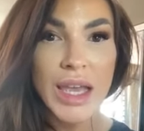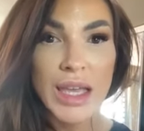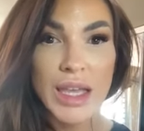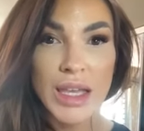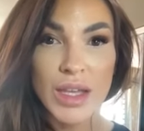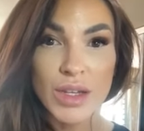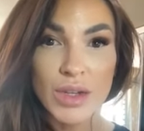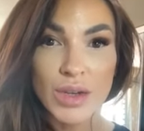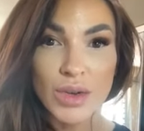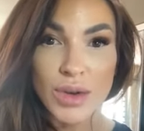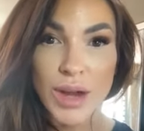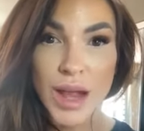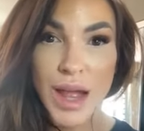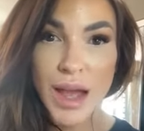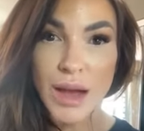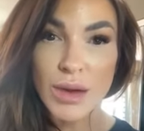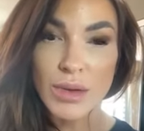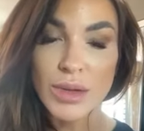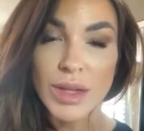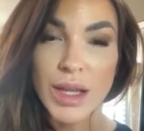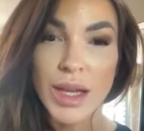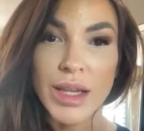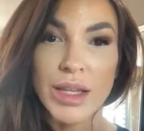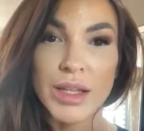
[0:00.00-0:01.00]
in your
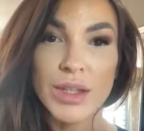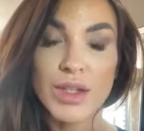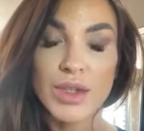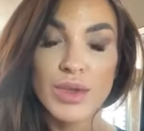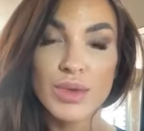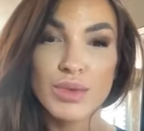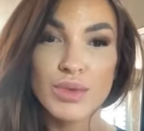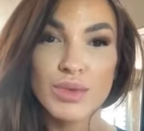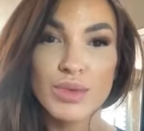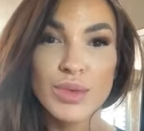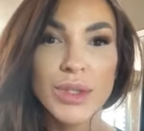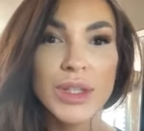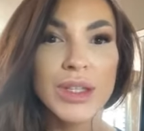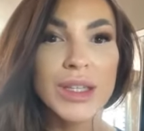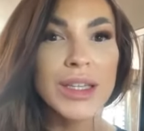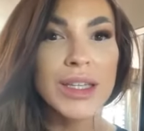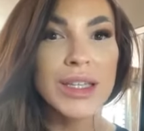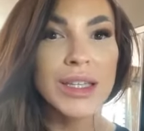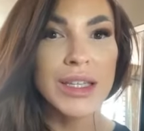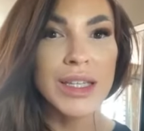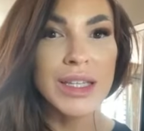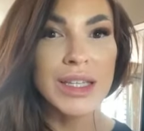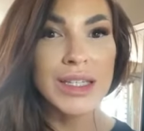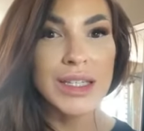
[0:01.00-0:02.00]
outline, you really
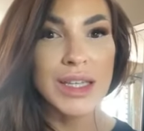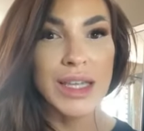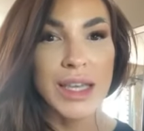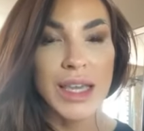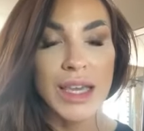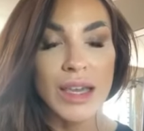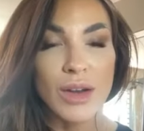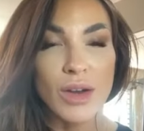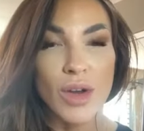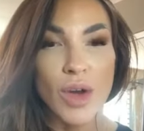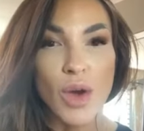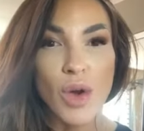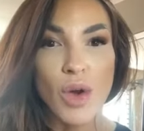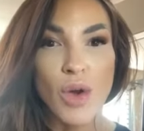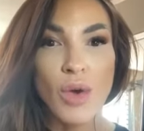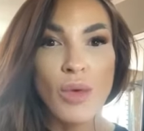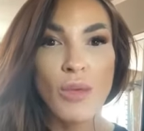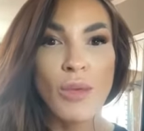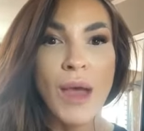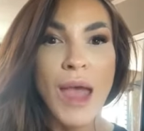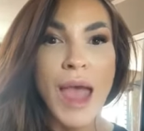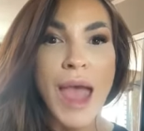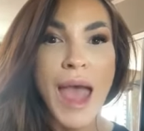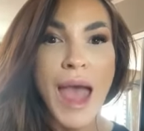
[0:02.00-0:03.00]
need to hit
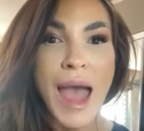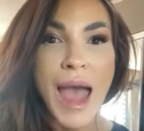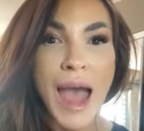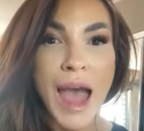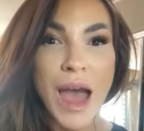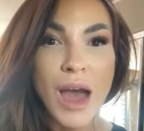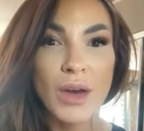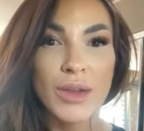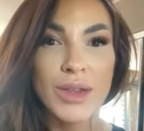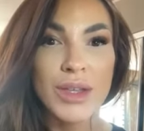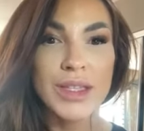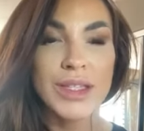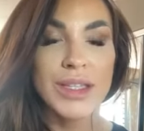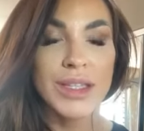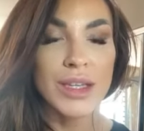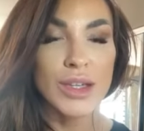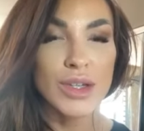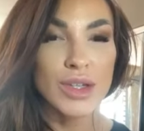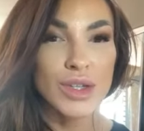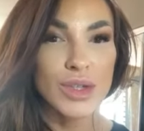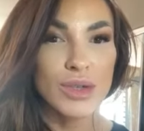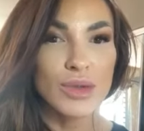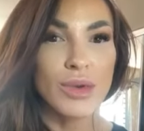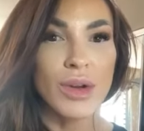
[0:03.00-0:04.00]
home how this
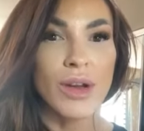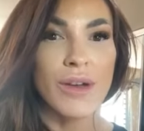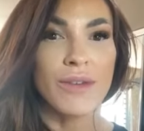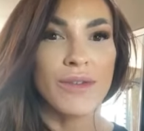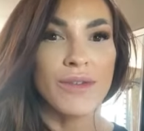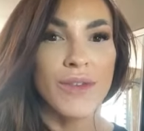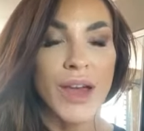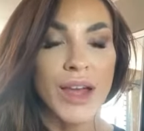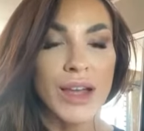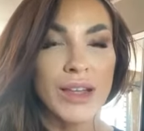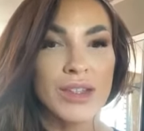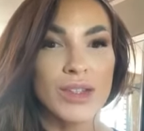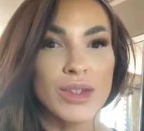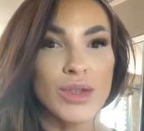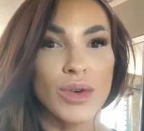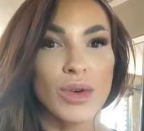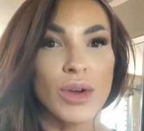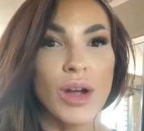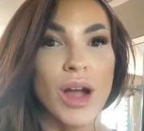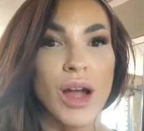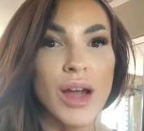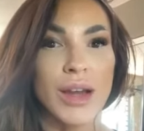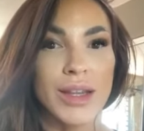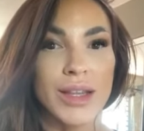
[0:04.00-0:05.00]
issue affects
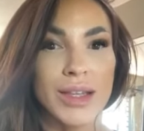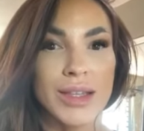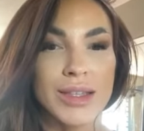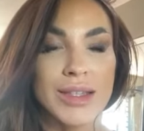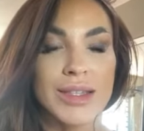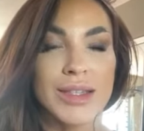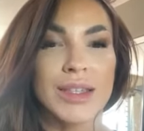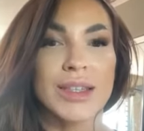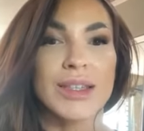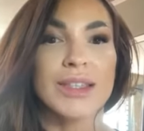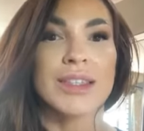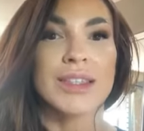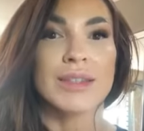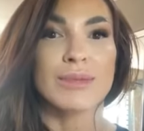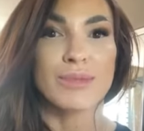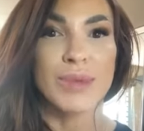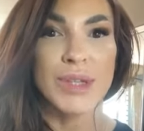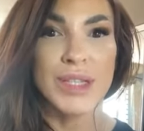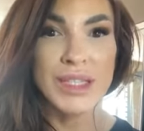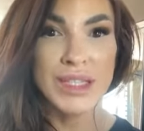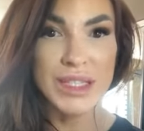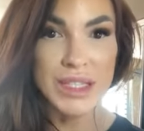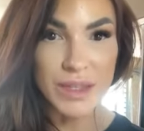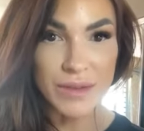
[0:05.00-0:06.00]
your audience
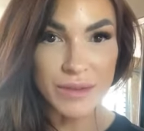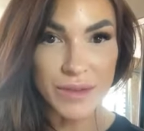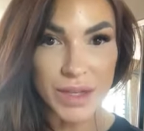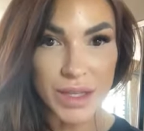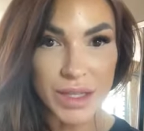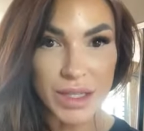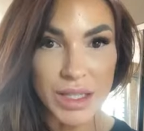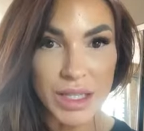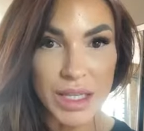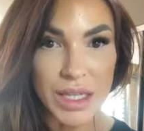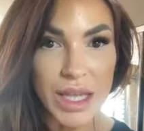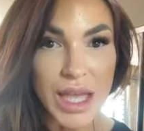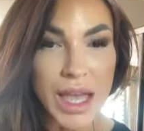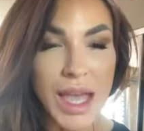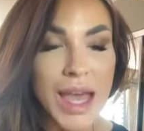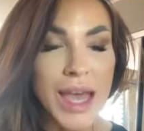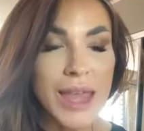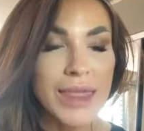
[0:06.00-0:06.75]
specifically.